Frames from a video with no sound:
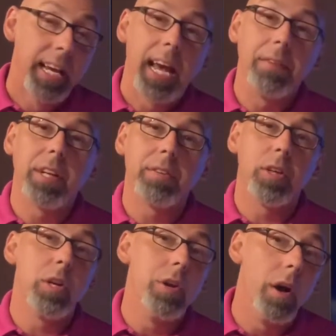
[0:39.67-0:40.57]
Have you
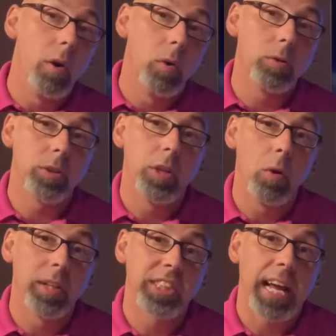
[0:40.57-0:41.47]
ever
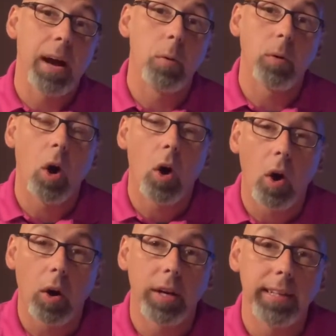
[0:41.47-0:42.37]
noticed how
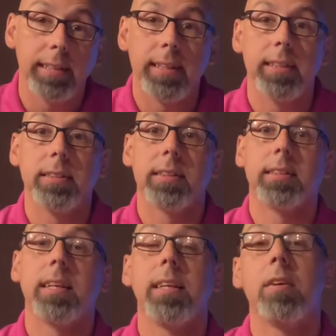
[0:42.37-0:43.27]
hard it is
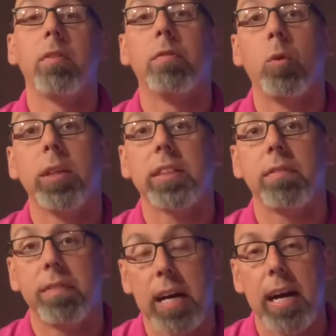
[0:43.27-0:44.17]
to hear the voice
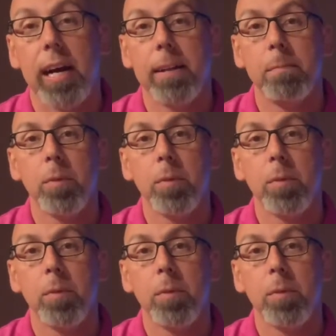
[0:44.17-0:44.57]
of God